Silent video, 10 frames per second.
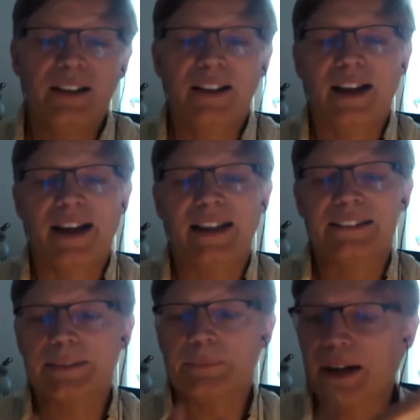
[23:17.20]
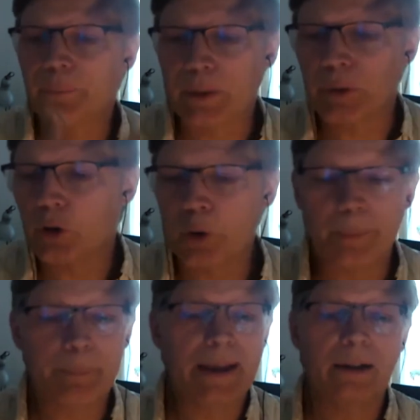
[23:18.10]
I had someone on my
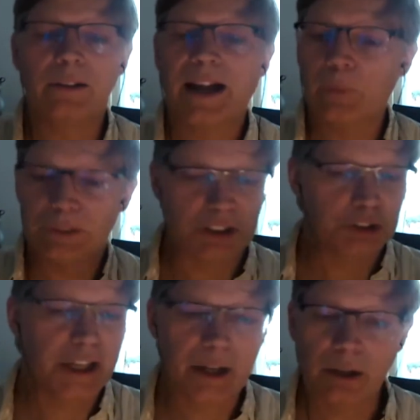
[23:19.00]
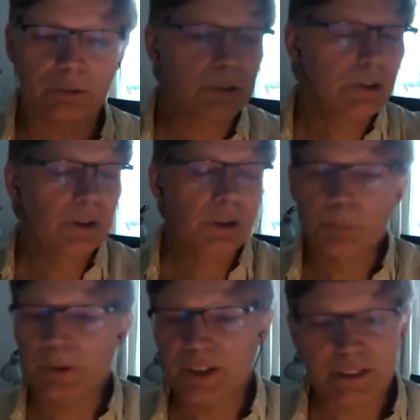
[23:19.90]
recruitment panel. I was the chair,
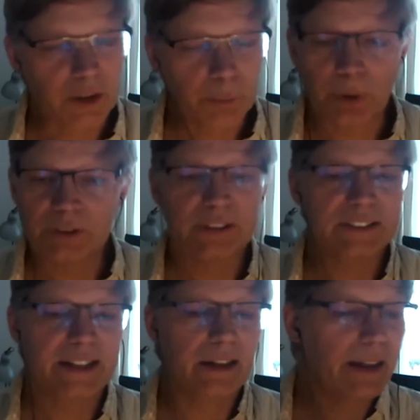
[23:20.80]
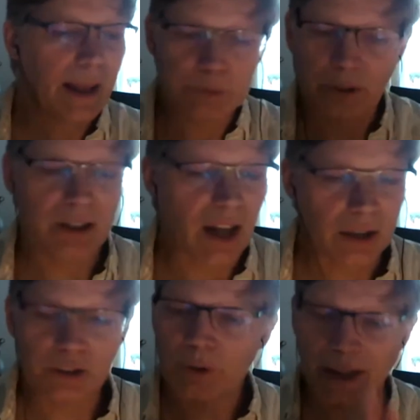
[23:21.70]
but this other person said, absolutely
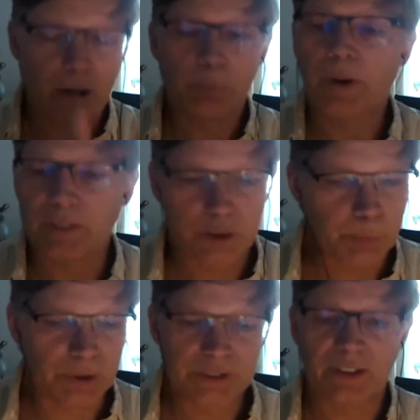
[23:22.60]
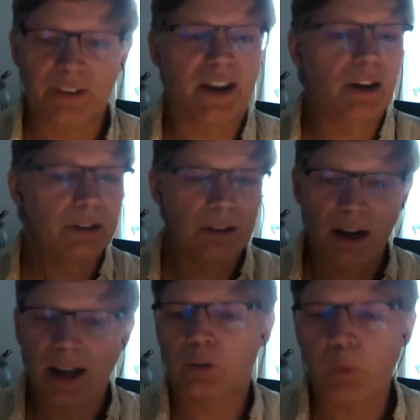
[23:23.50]
not, you can't appoint this person. They are
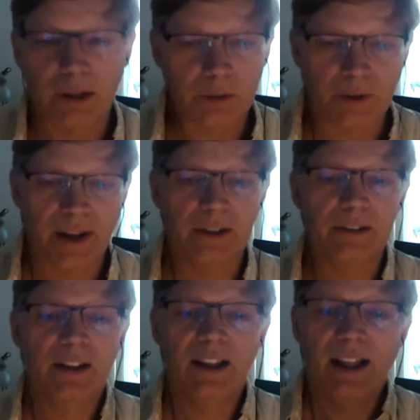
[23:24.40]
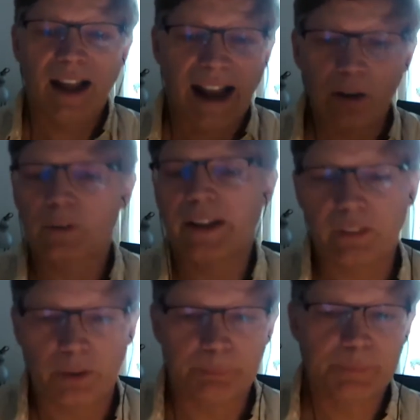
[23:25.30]
not qualified. I don't like
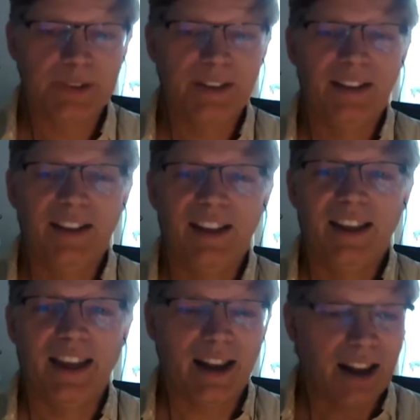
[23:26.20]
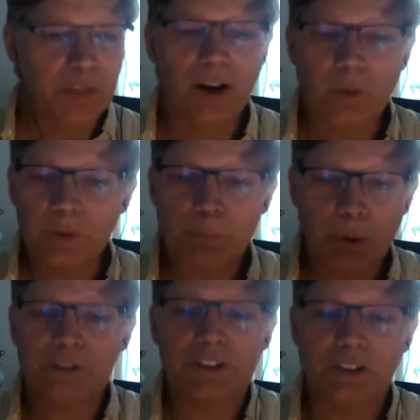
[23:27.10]
them. And I thought it was
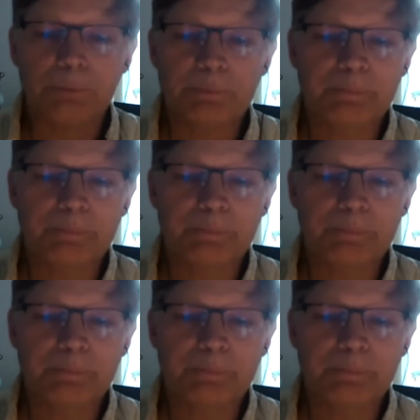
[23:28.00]
personal.